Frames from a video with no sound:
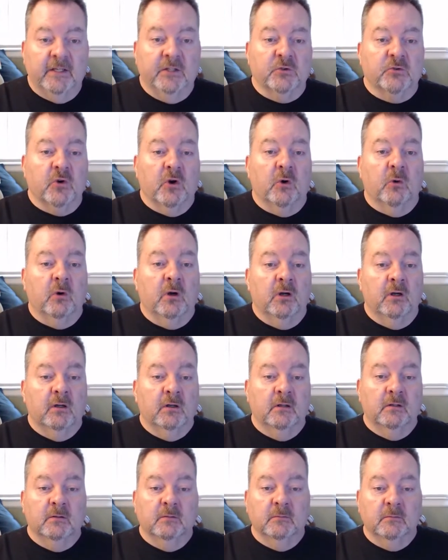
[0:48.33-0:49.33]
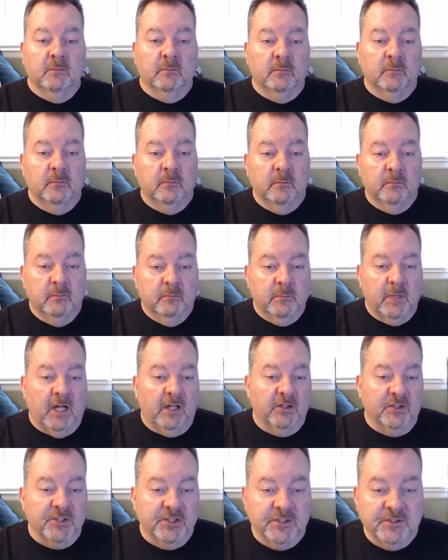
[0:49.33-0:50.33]
intro.
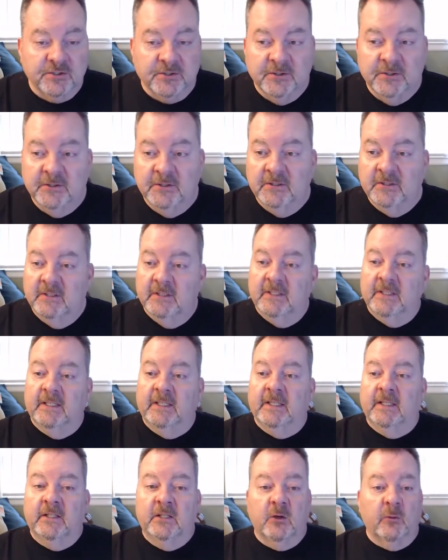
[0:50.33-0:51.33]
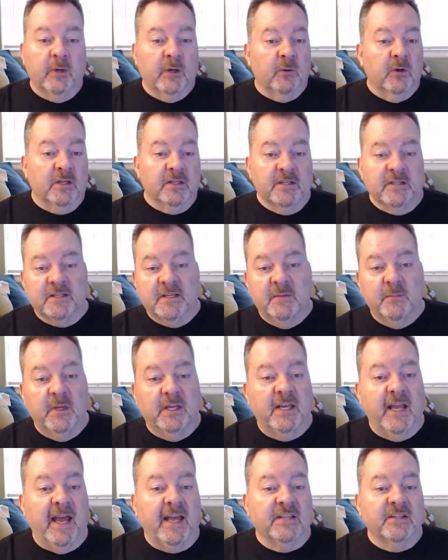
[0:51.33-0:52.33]
Apologies. Nobody wants to see me
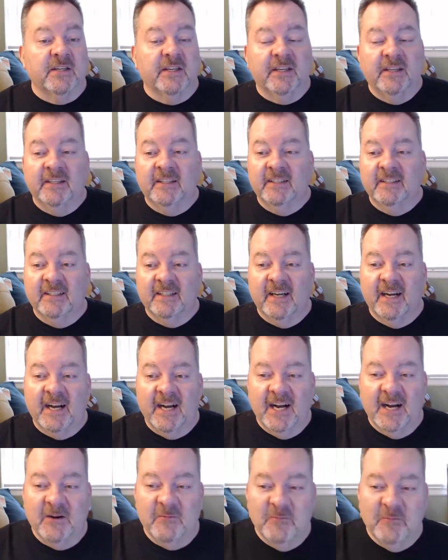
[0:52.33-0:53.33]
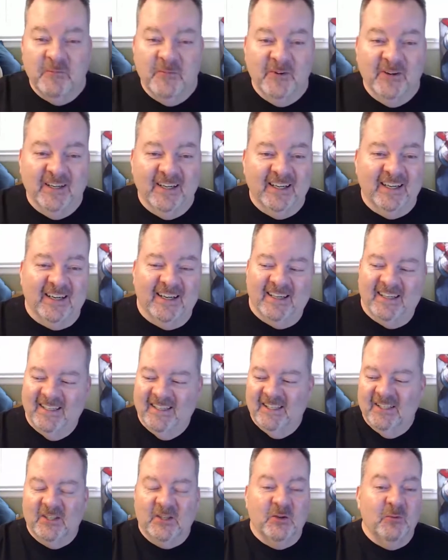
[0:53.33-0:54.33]
dancing.
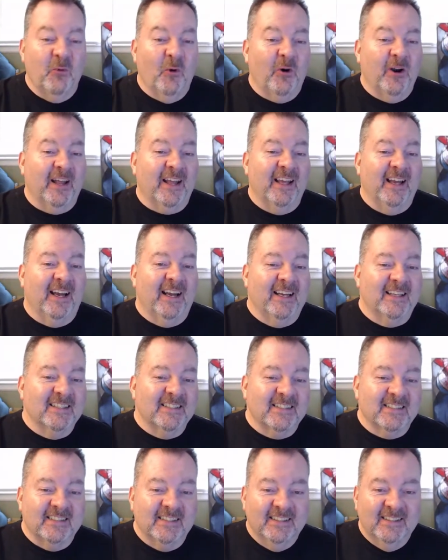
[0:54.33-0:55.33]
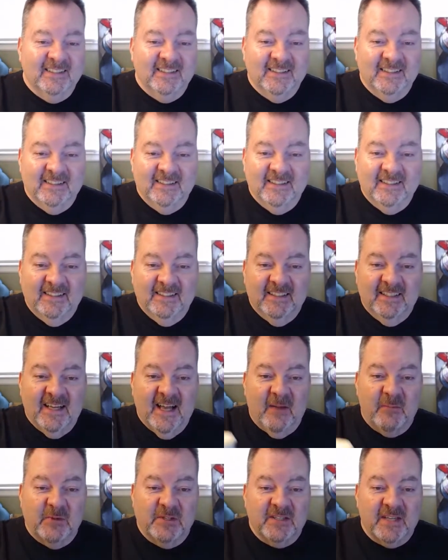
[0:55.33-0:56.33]
Good morning, guys.
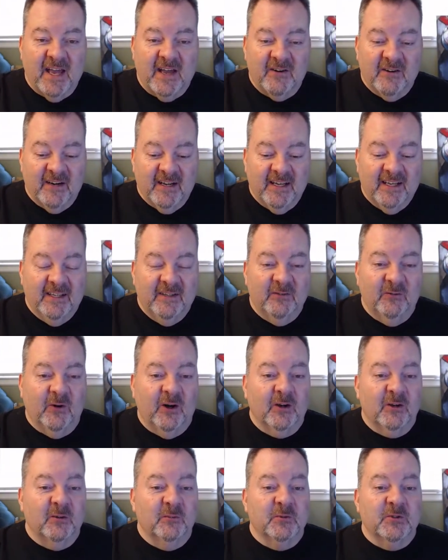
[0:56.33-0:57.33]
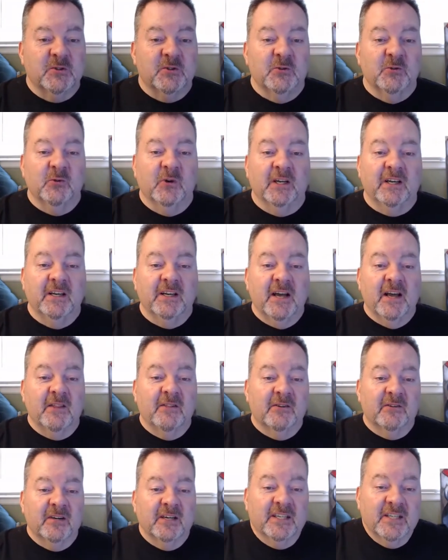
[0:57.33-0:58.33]
Happy Saturday. Welcome to
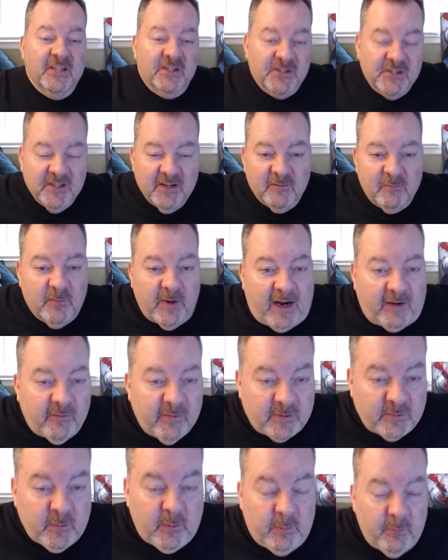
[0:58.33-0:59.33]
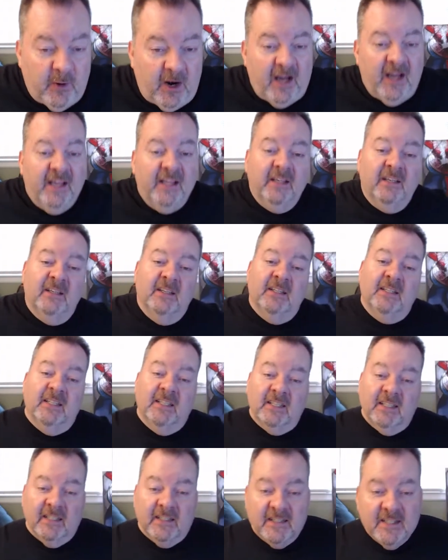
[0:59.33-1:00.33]
another edition of Breakfast with Brian.
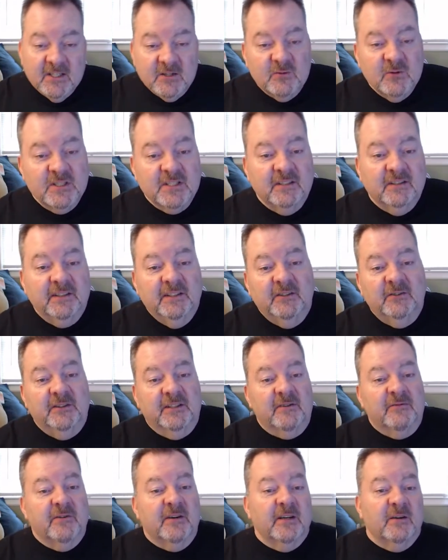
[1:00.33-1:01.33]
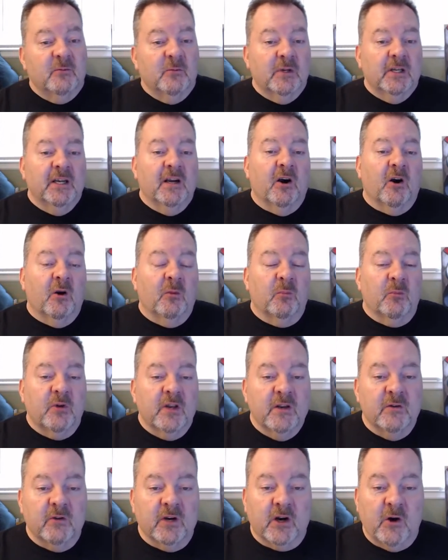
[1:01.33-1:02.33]
This one's a little different. We are
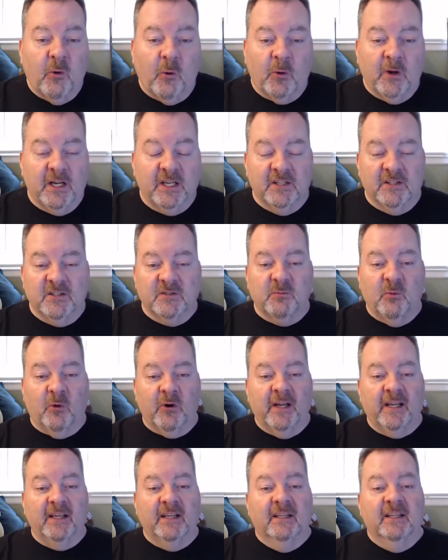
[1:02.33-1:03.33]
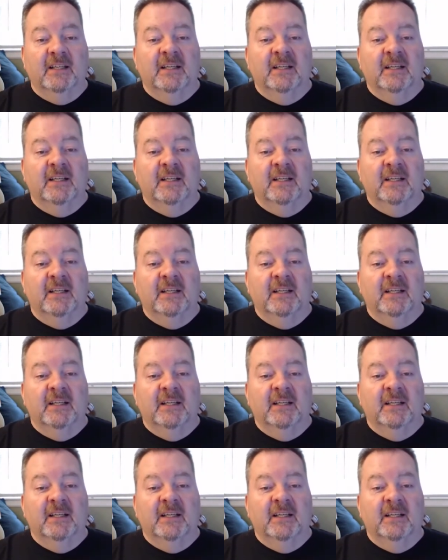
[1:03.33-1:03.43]
pre-recorded this morning